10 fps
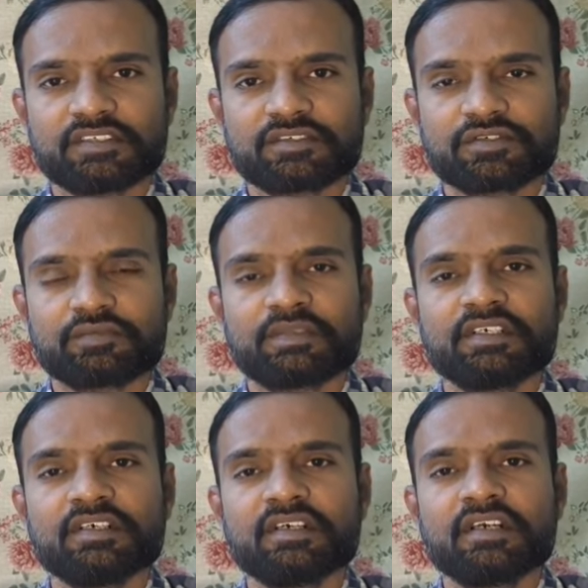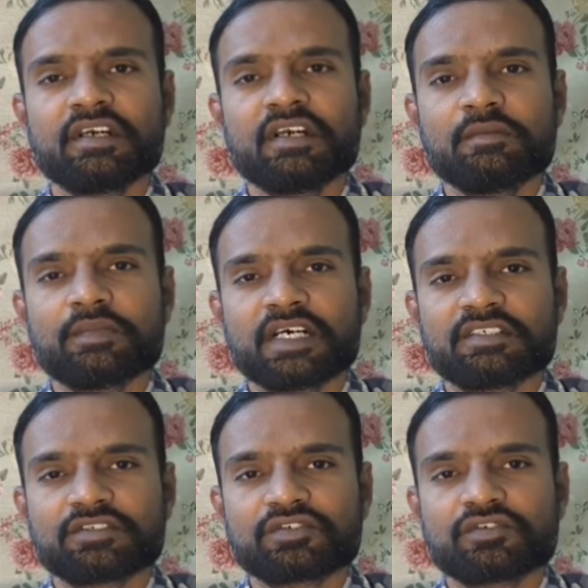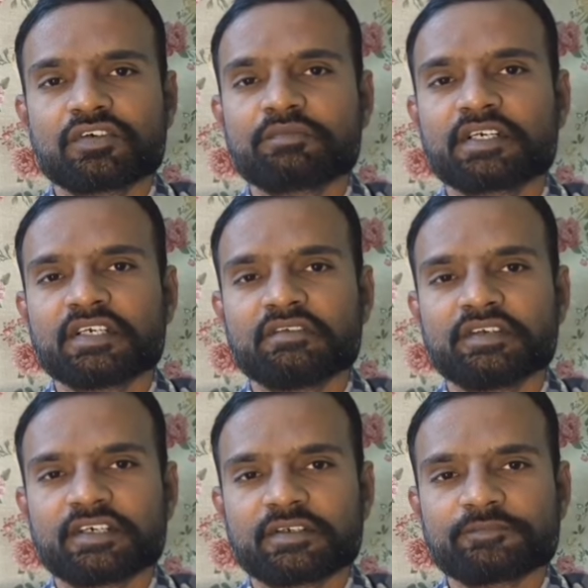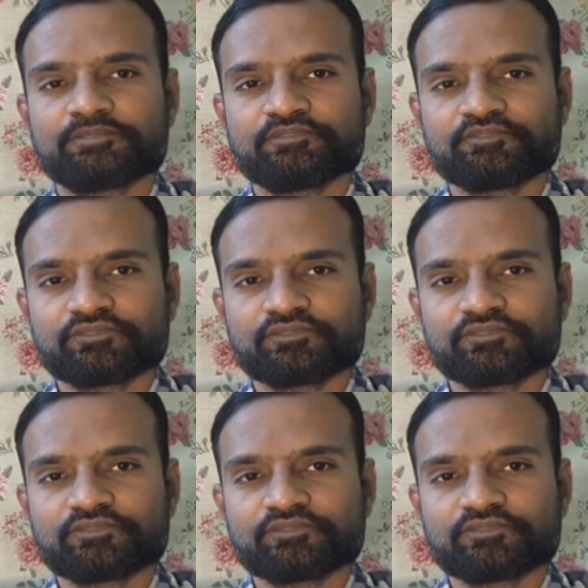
pins should be matched. It should not be deviate.